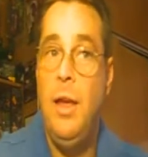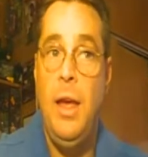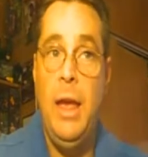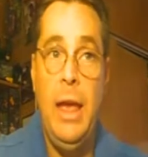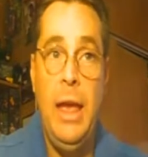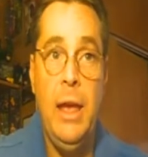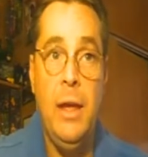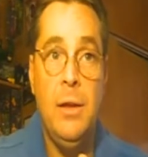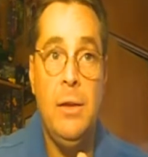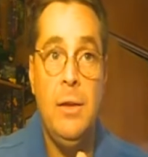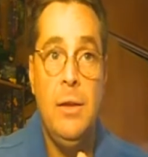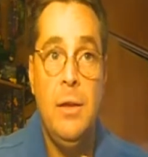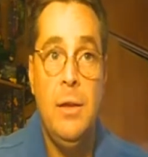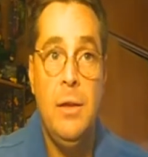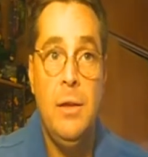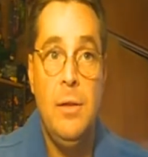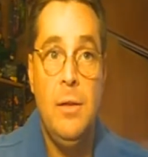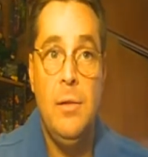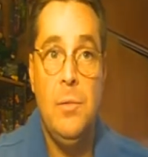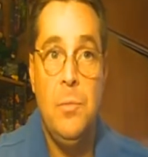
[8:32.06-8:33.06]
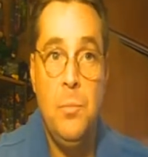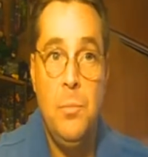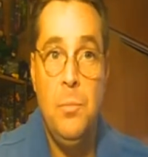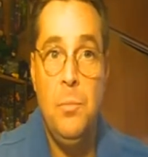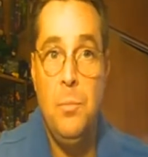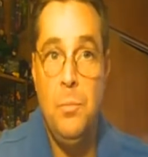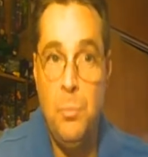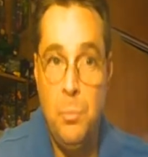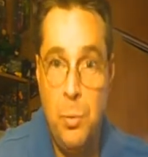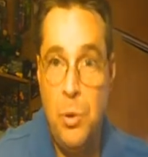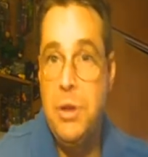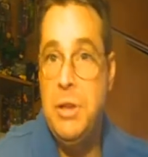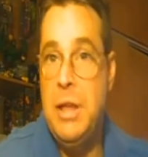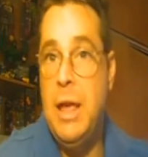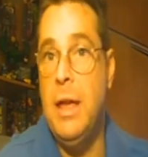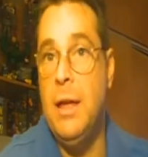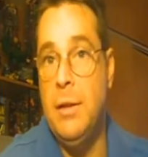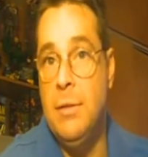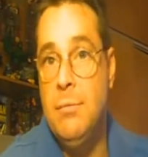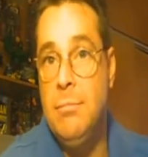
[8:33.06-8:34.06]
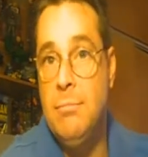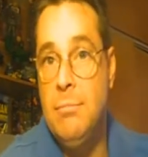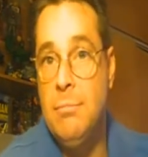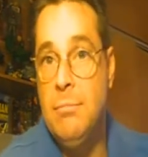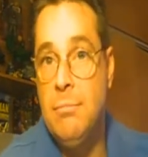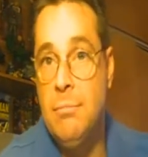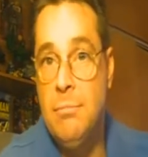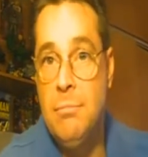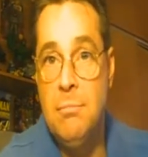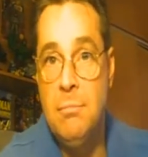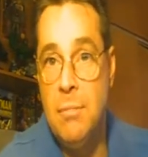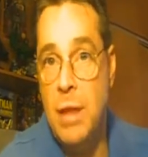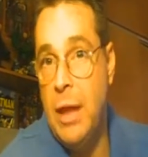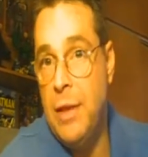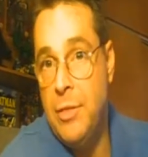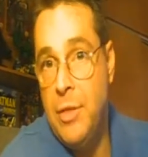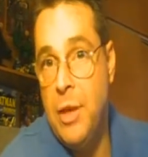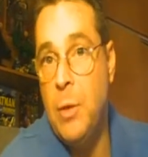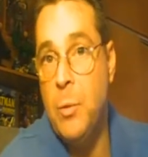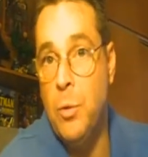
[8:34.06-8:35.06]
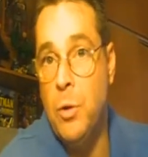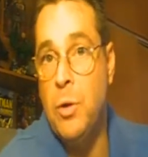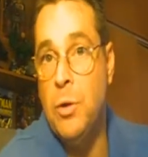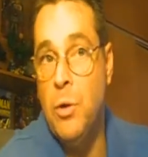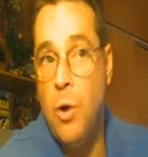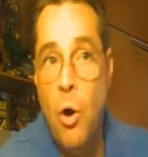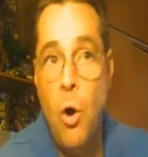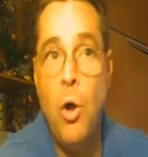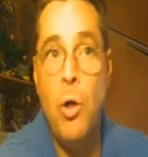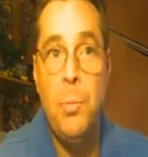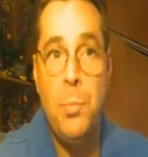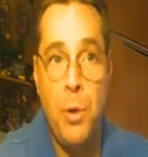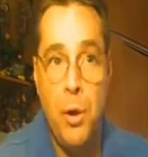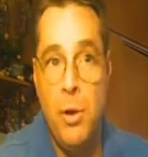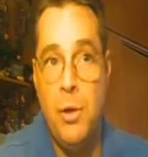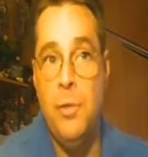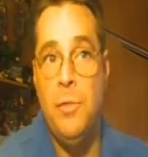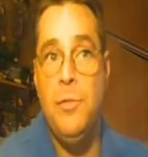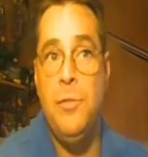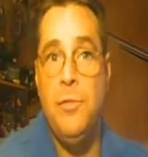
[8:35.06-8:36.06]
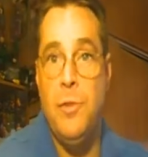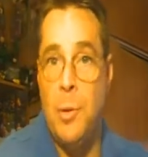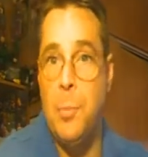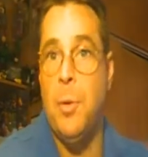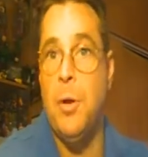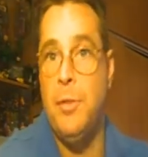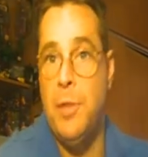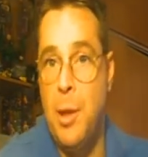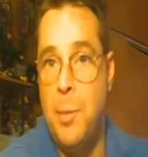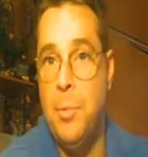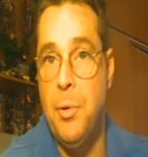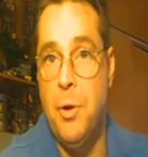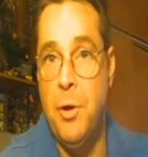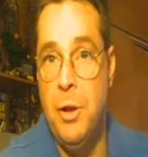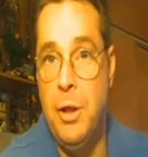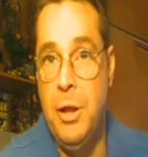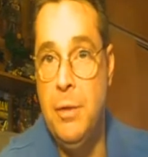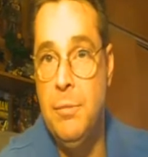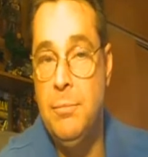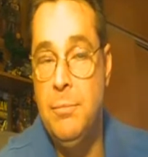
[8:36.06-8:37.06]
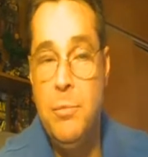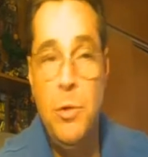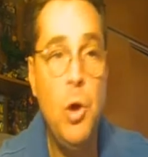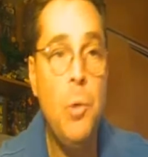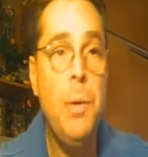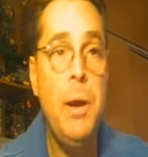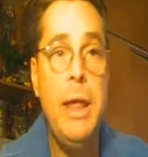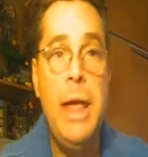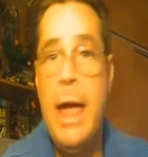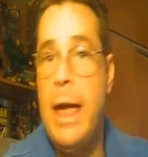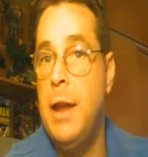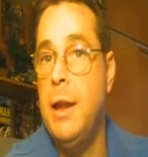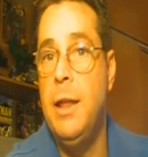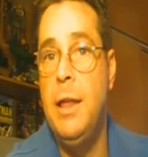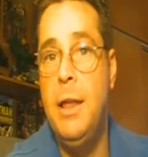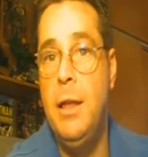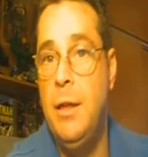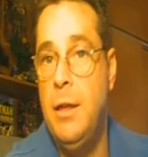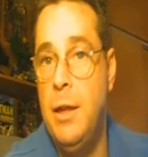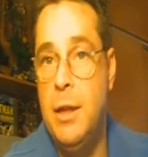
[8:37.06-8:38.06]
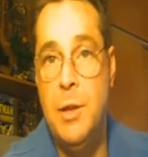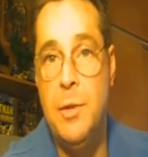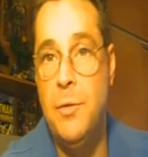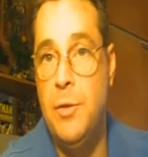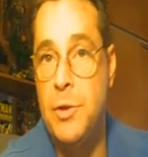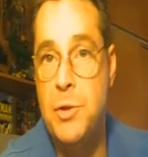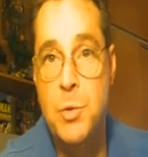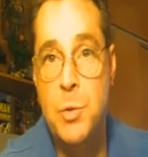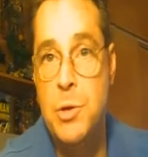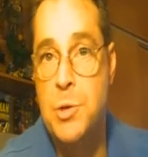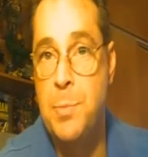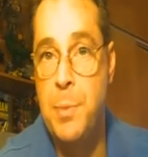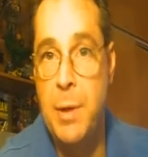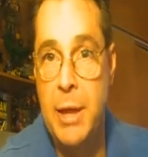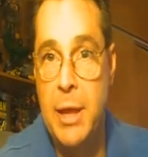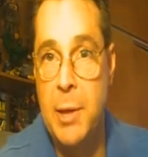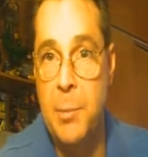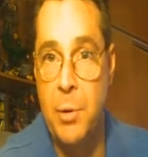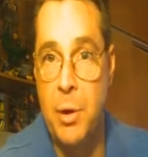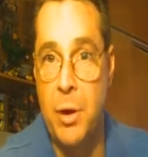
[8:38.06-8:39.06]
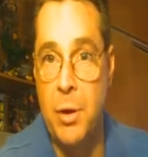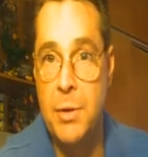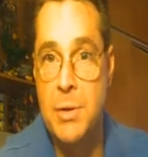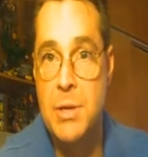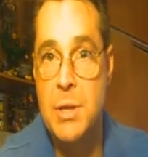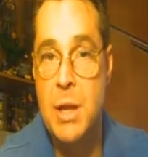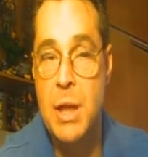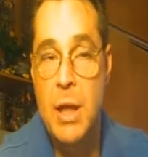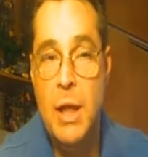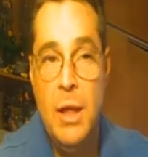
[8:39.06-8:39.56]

and pretend like they were all part of a birthday party. Nobody had any individual speaking parts.